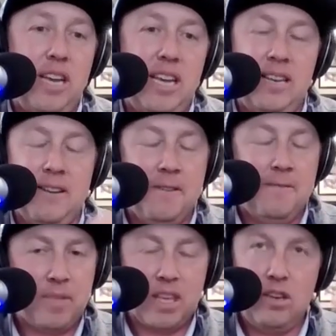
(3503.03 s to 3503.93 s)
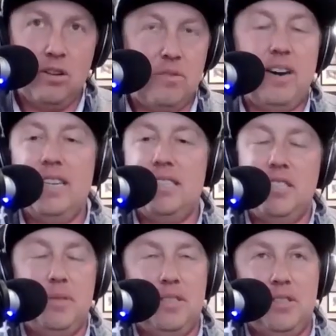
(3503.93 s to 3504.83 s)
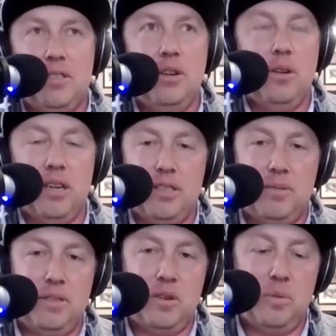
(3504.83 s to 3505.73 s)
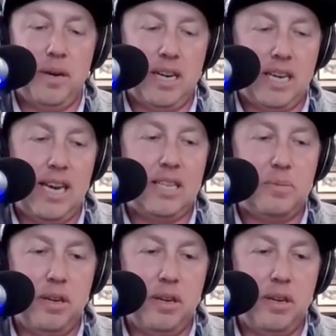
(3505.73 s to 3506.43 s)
And your advice has been so awesome this whole podcast,